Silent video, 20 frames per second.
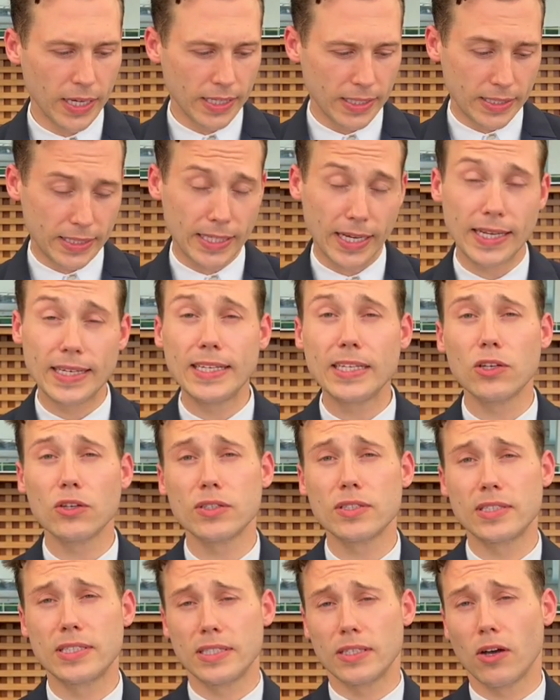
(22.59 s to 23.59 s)
The idea
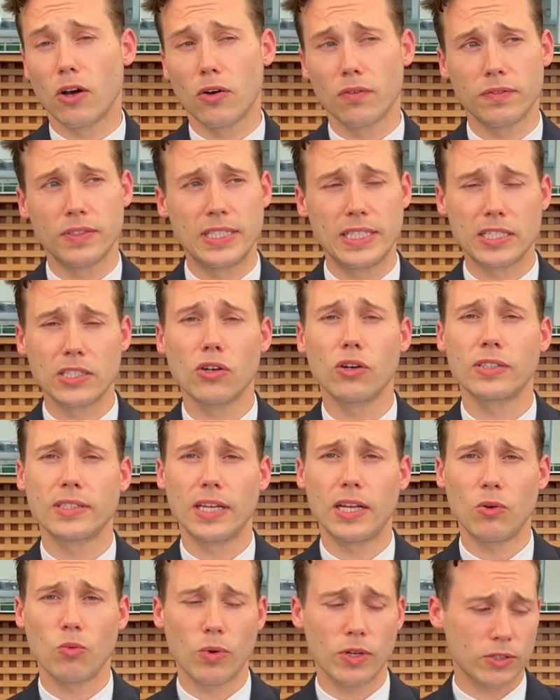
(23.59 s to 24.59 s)
of this
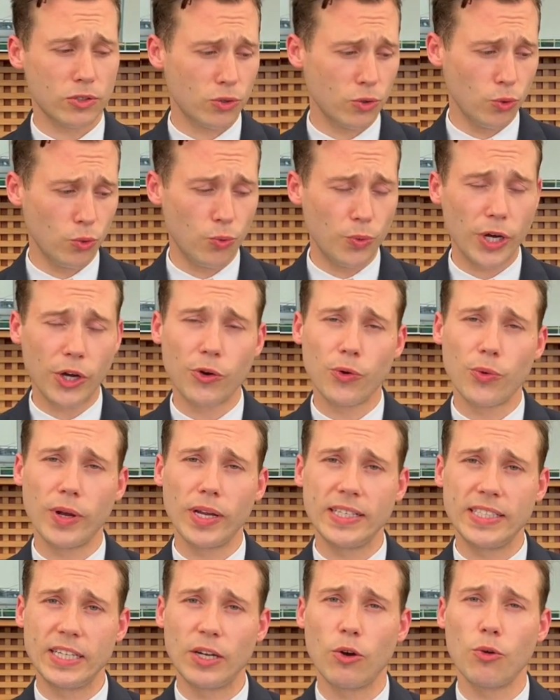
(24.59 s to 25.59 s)
cocktail was to
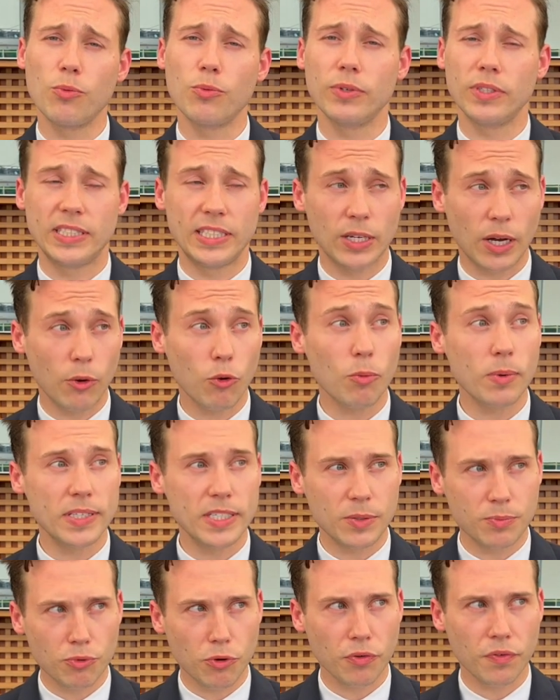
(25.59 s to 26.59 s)
recreate the, the
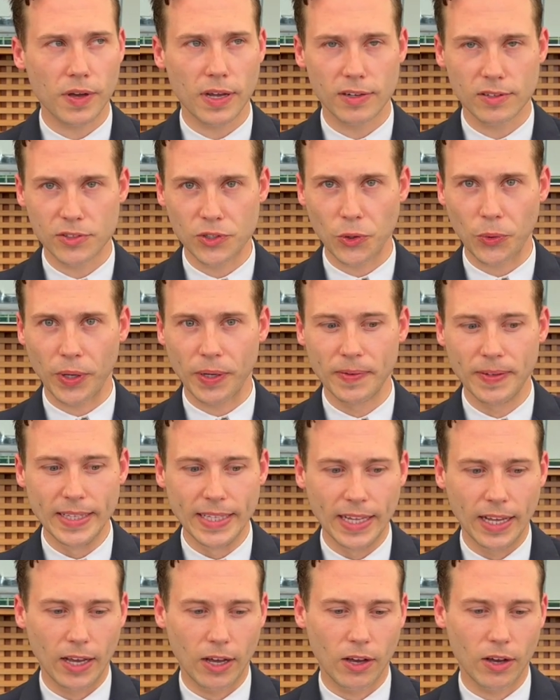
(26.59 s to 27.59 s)
aromatic profile sorry,
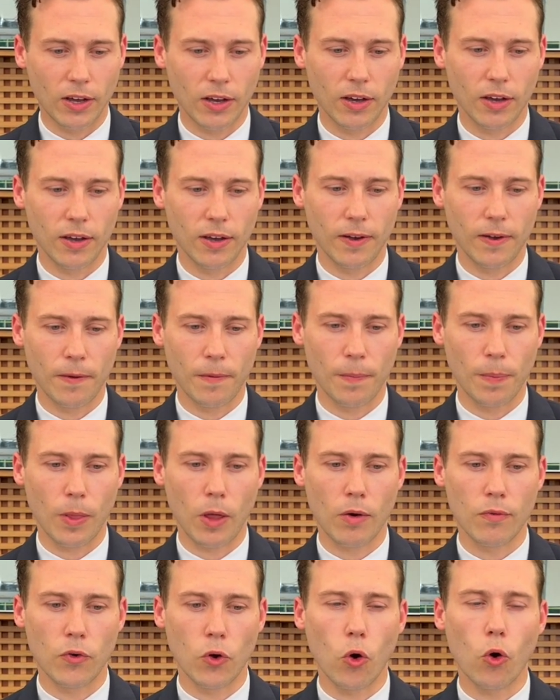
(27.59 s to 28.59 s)
uh,
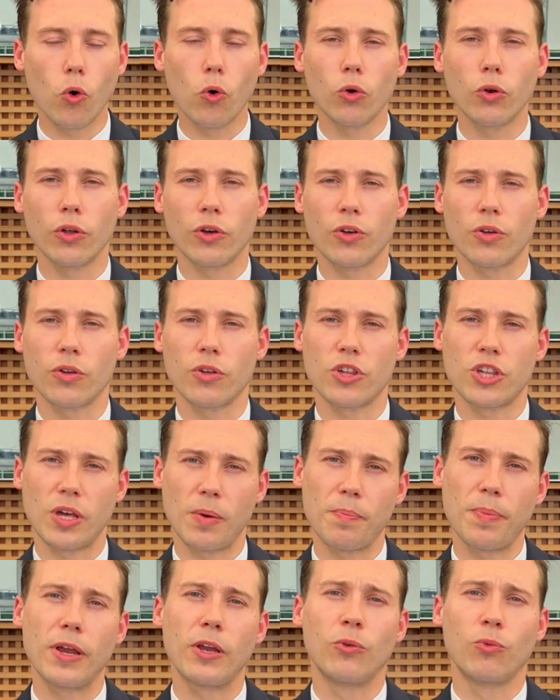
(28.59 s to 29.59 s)
of an old
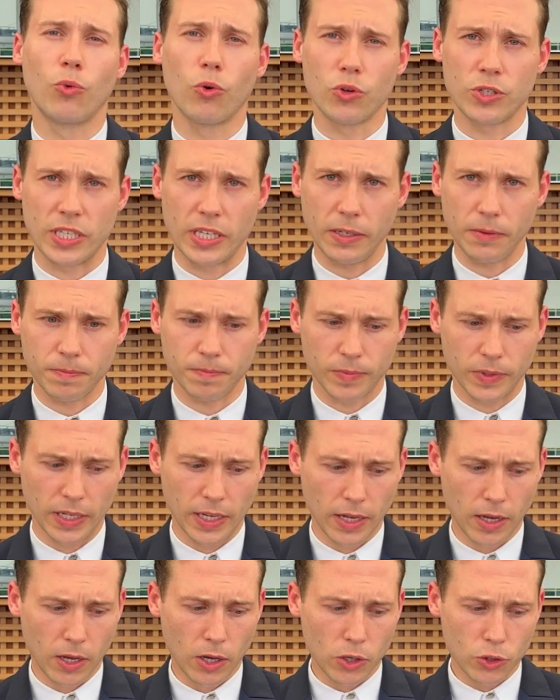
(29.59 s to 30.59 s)
champagne rosé.
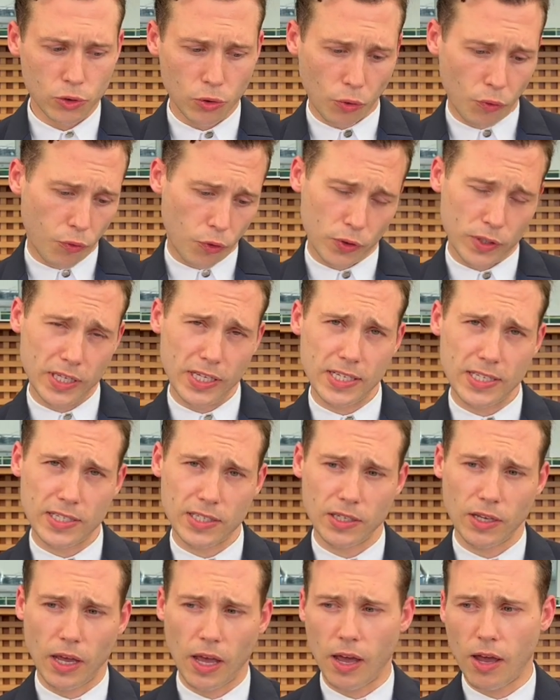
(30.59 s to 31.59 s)
So for
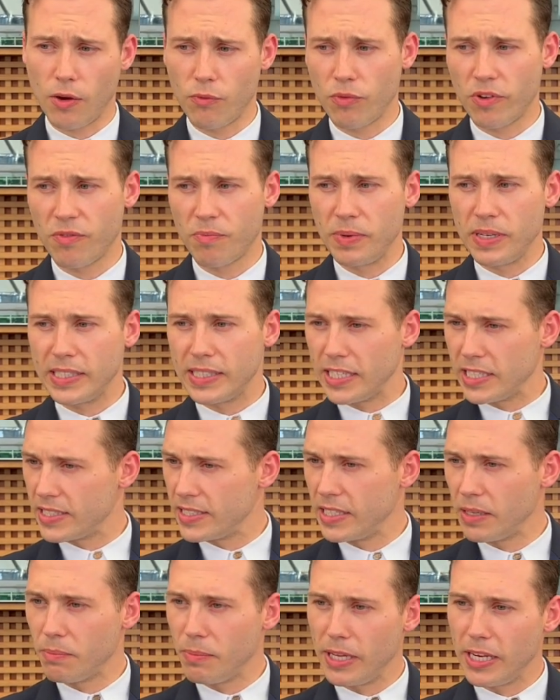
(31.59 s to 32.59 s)
this, uh, we've been
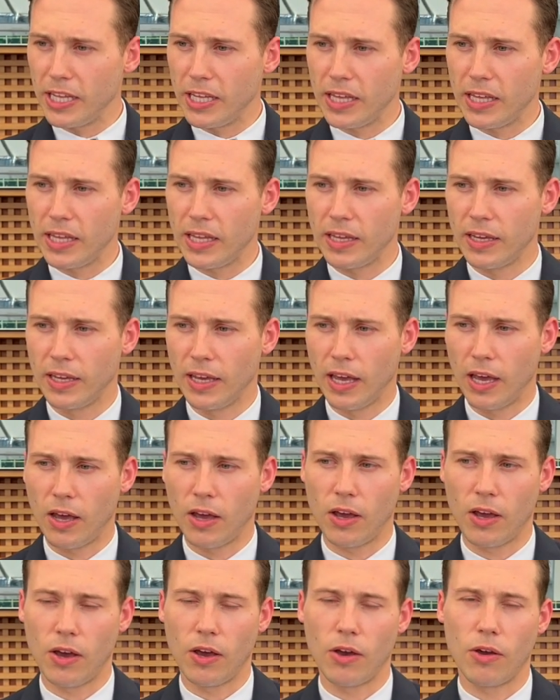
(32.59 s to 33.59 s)
tasting many
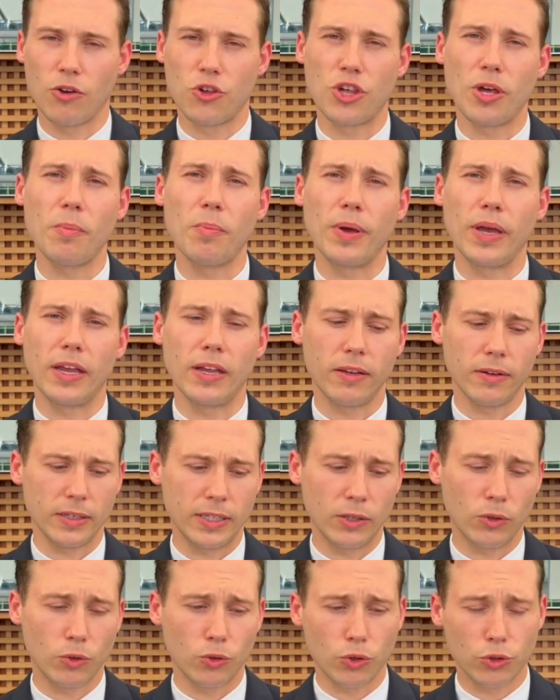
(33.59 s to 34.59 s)
uh, champagne
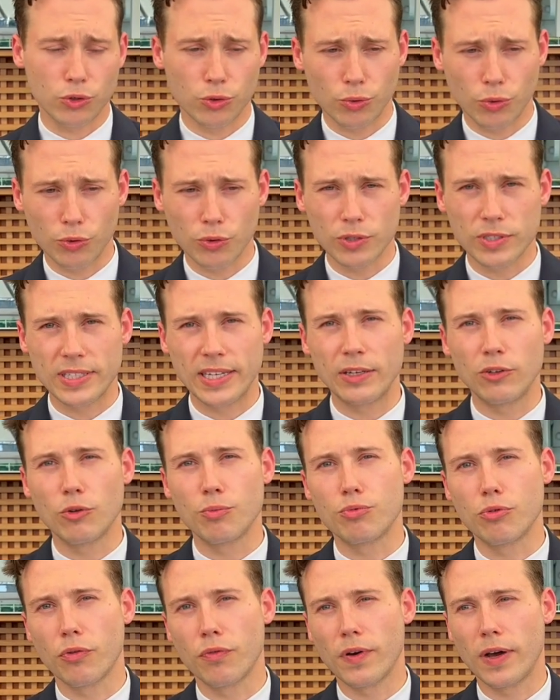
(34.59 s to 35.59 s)
in order to understand the
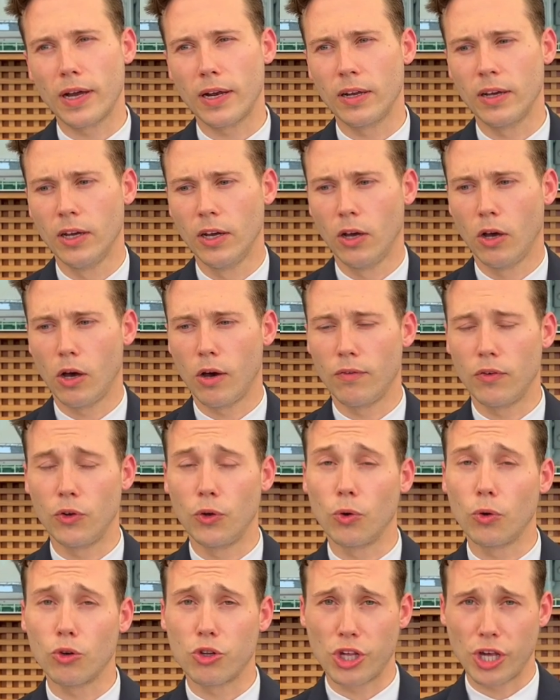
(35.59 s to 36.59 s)
profile of an
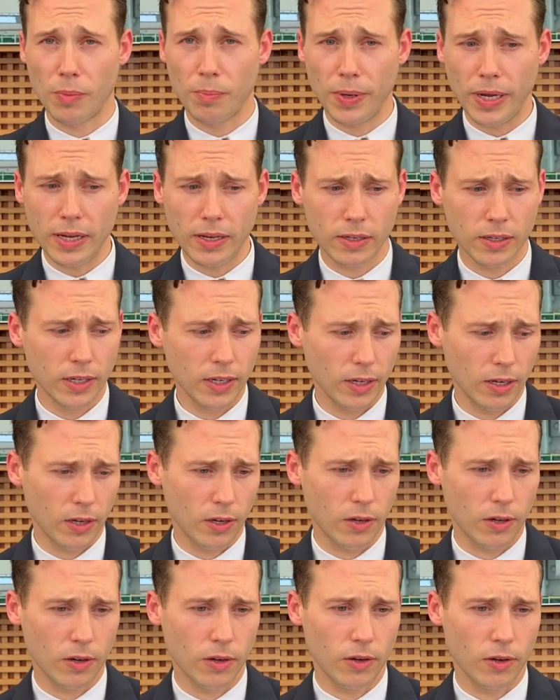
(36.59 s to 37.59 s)
old champagne
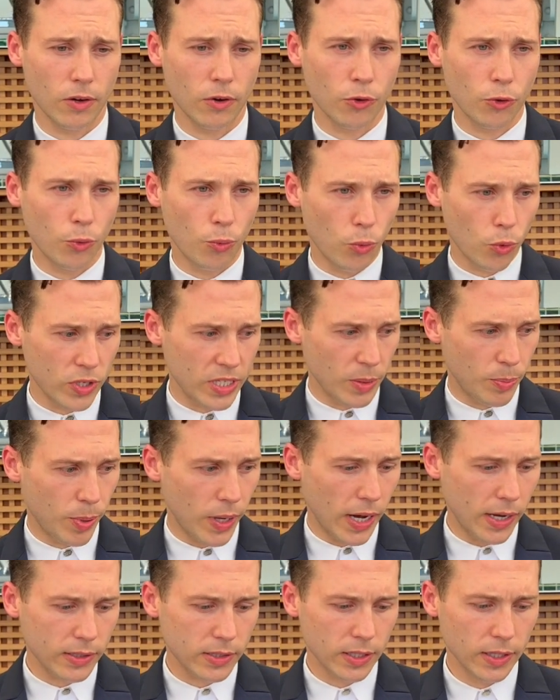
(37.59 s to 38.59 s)
uh, on a rosé
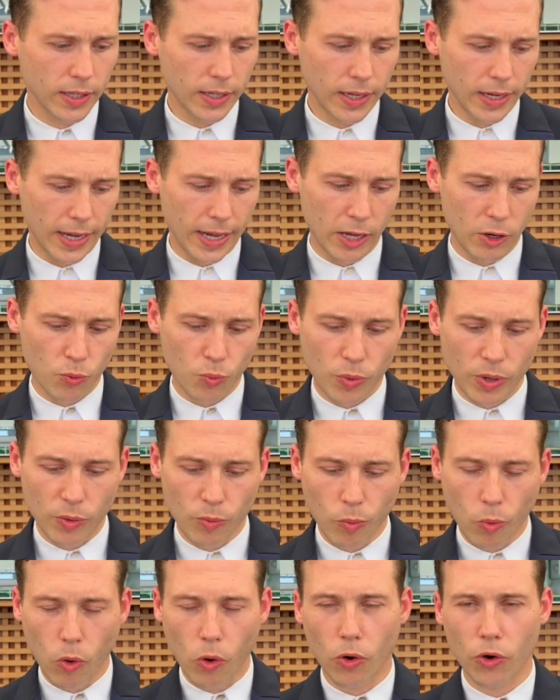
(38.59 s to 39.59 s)
part, and we
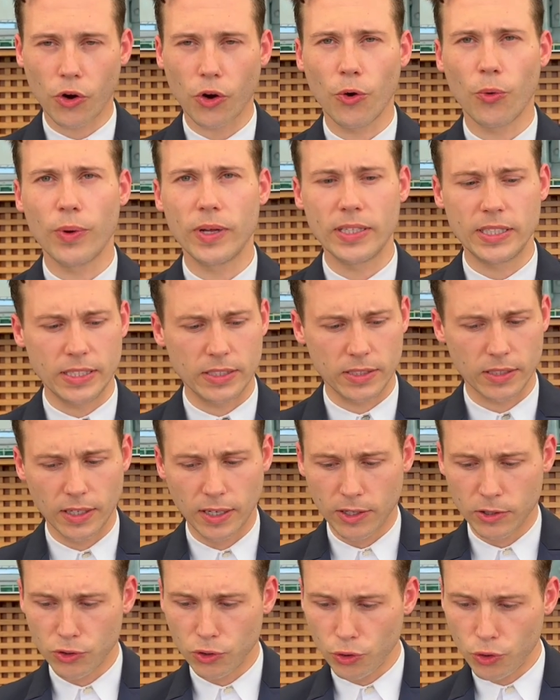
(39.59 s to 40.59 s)
walk around it.
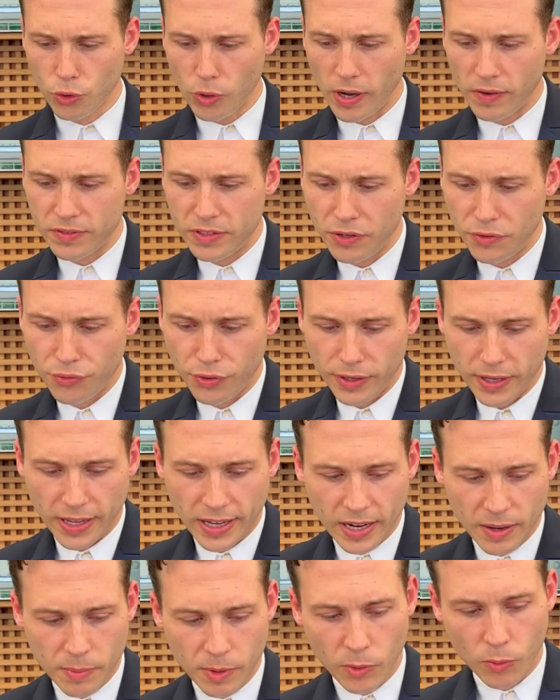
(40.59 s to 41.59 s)
So you have different
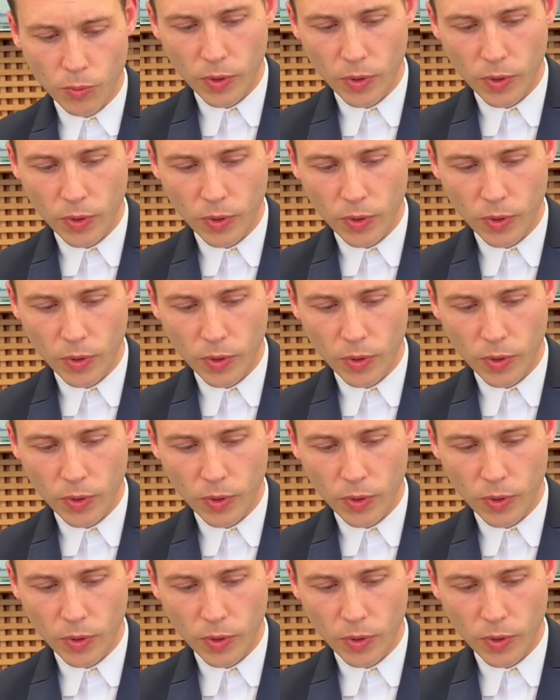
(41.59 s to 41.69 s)
elements